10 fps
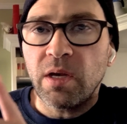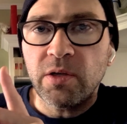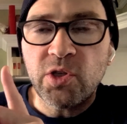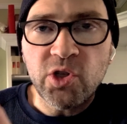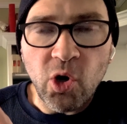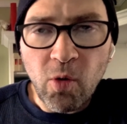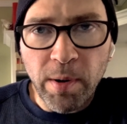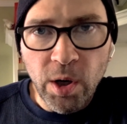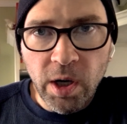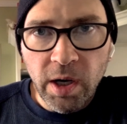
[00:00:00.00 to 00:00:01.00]

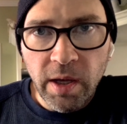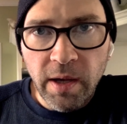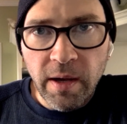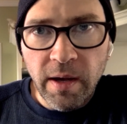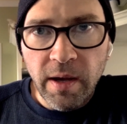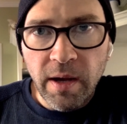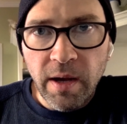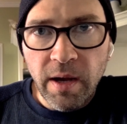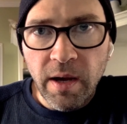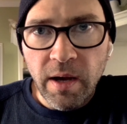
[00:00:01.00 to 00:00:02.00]
Sober,
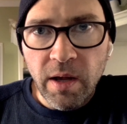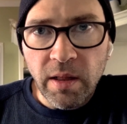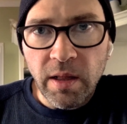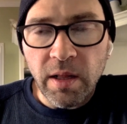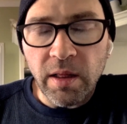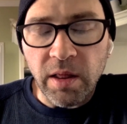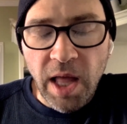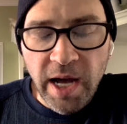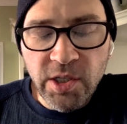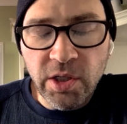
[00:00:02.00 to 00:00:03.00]

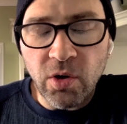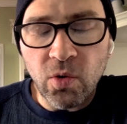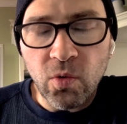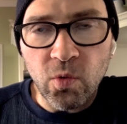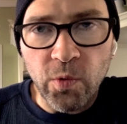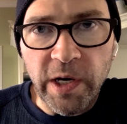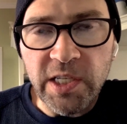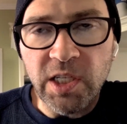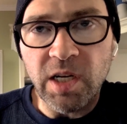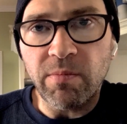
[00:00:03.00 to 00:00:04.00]
logical,
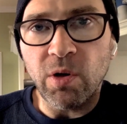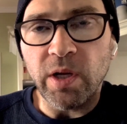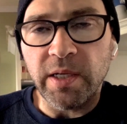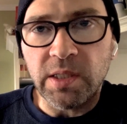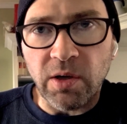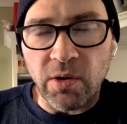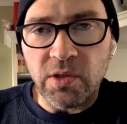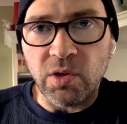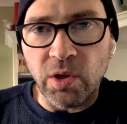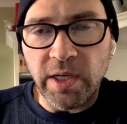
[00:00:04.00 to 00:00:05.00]
reasonable
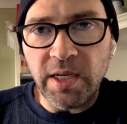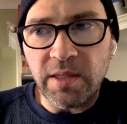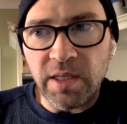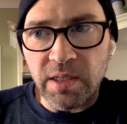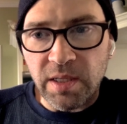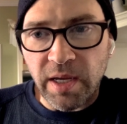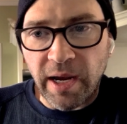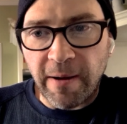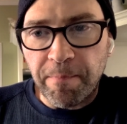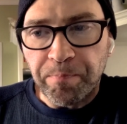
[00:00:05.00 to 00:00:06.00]
adults looking at this thing